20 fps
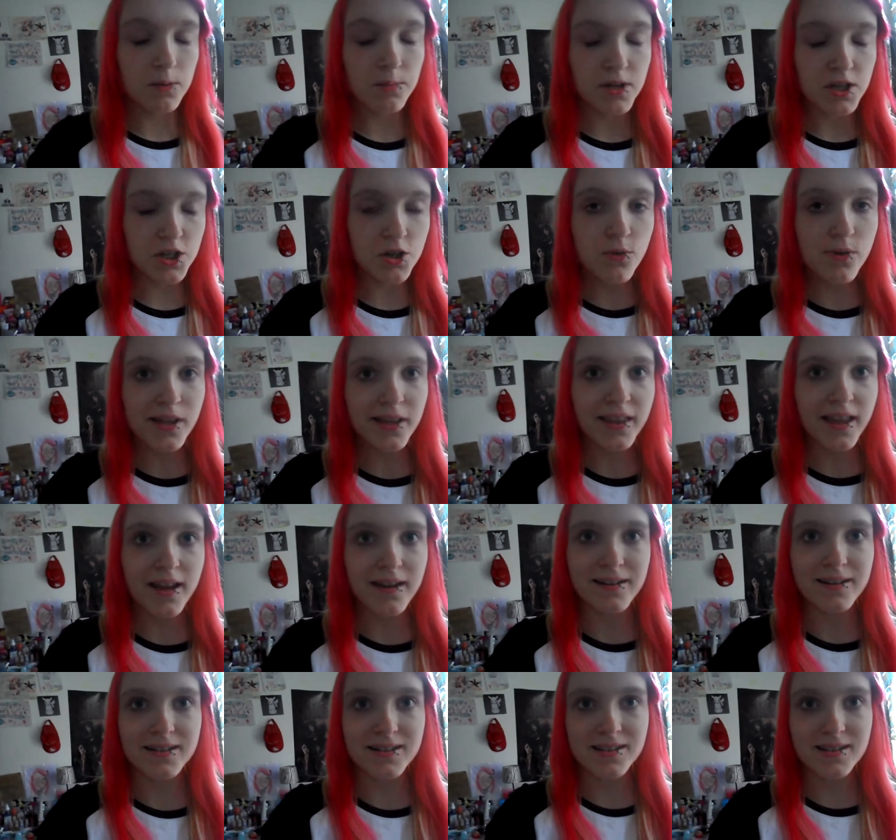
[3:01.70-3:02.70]
I'm gonna be doing
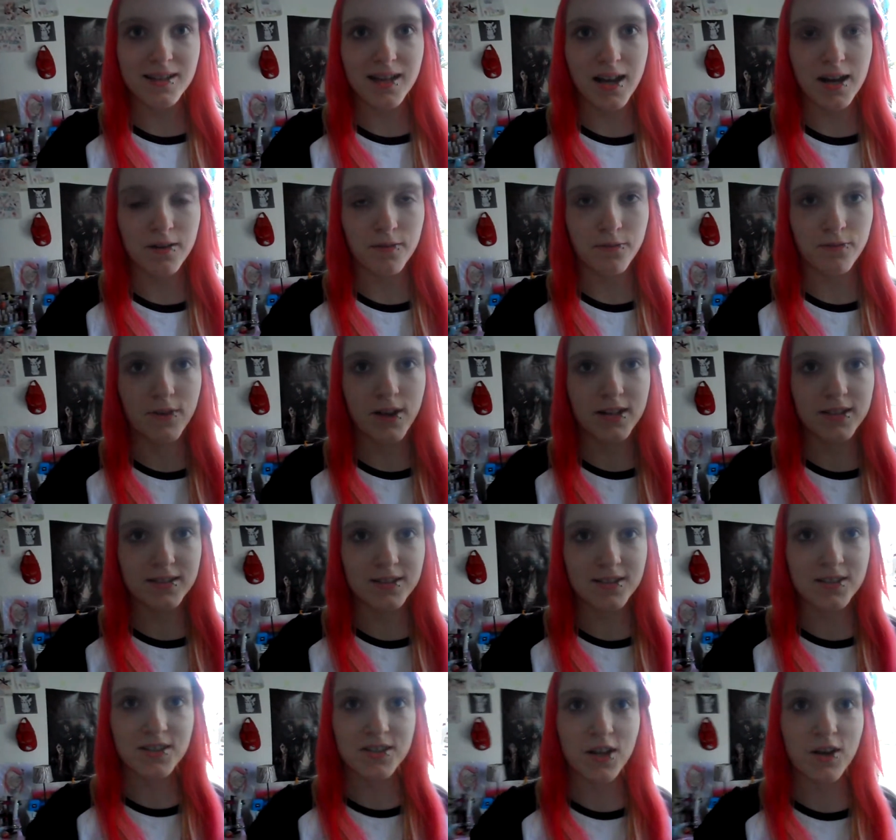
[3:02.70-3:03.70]
there is kind of
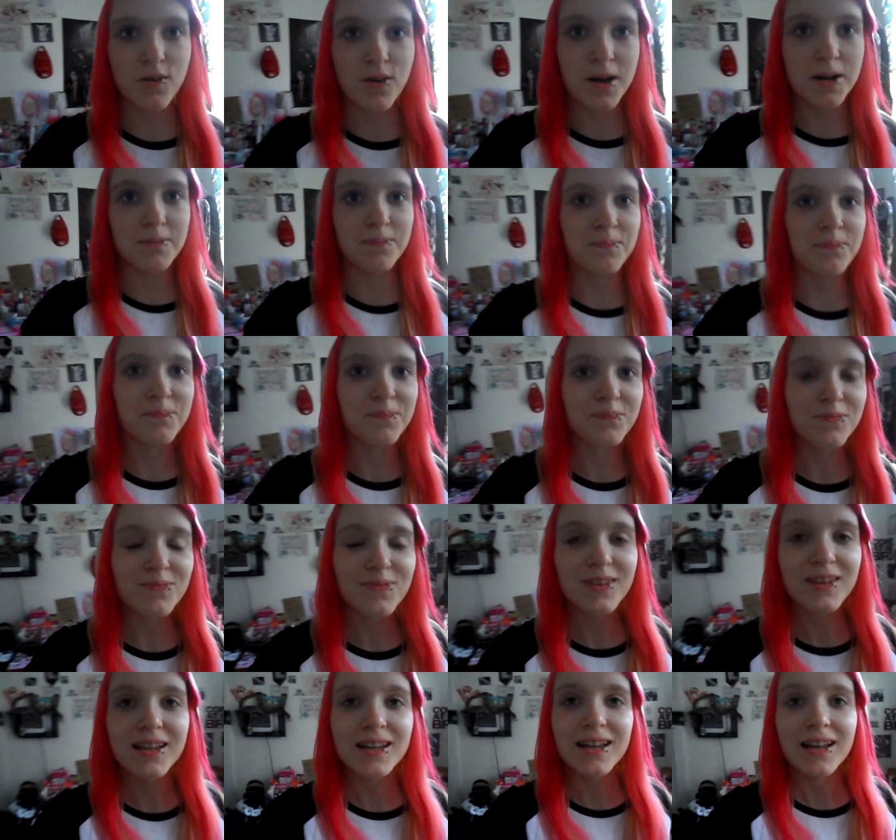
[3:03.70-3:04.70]
fun. So I'm
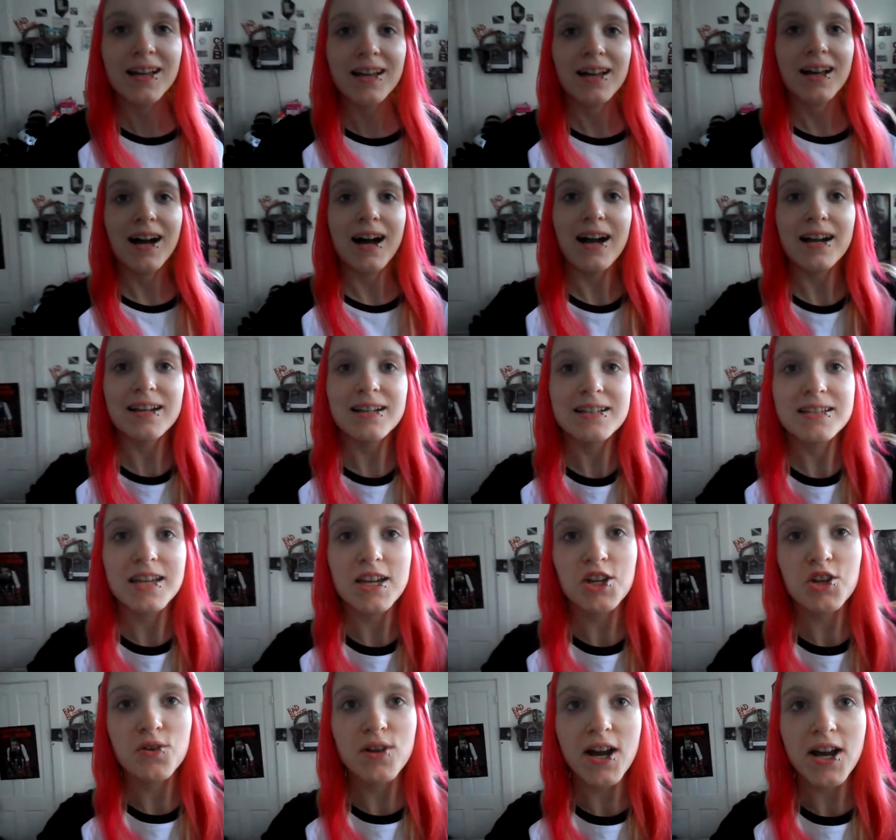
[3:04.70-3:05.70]
gonna
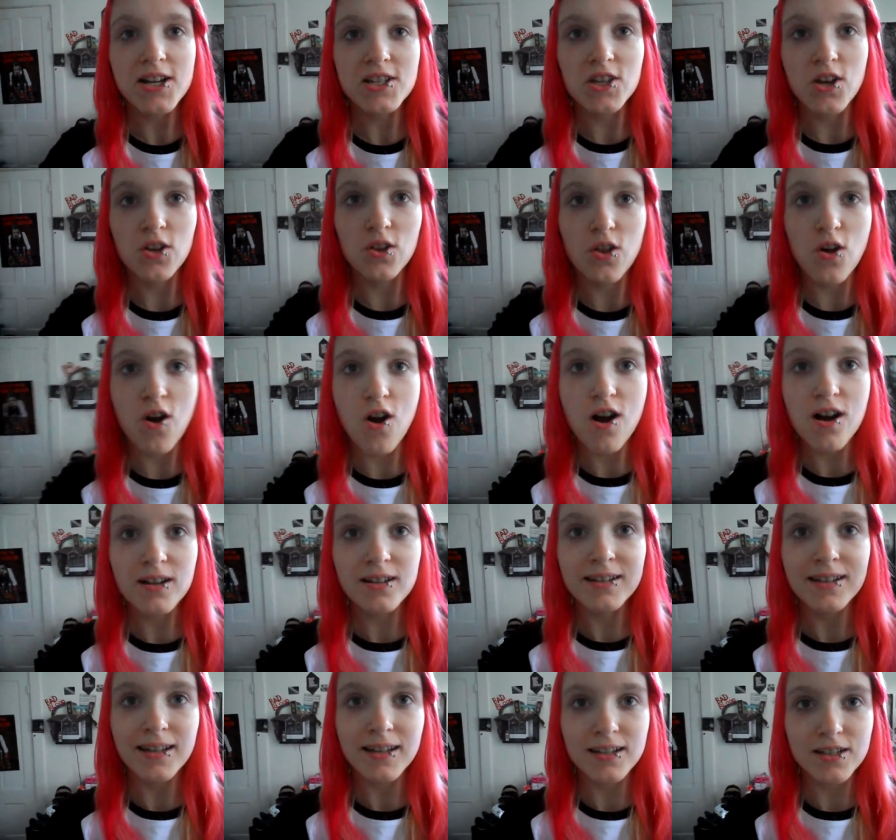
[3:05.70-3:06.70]
take you guys
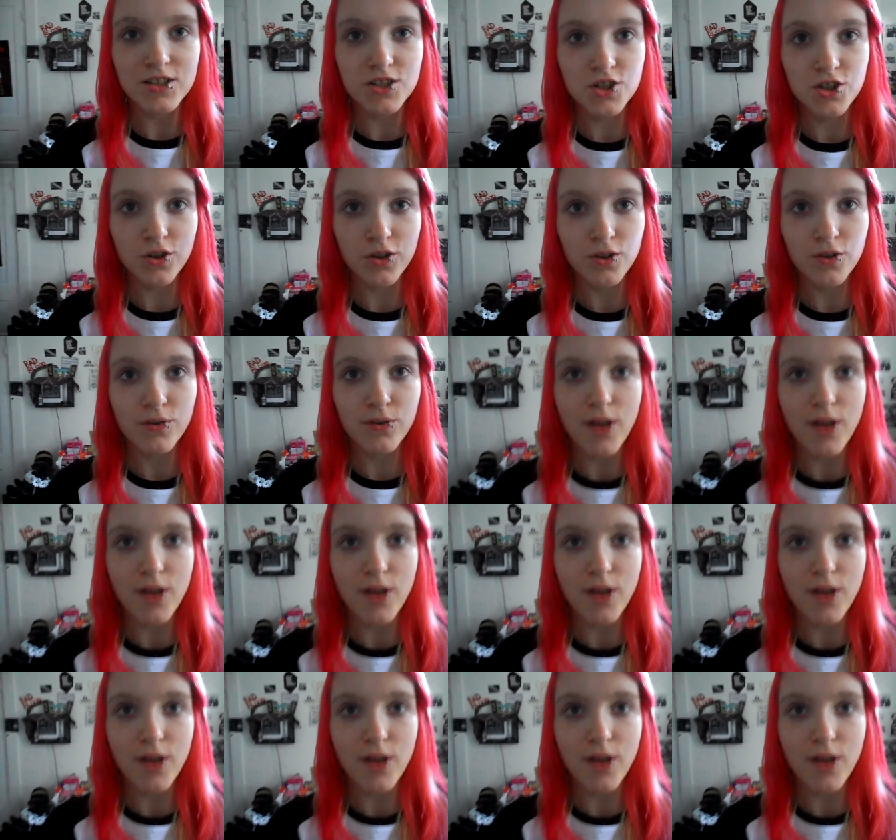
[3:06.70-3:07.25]
along and show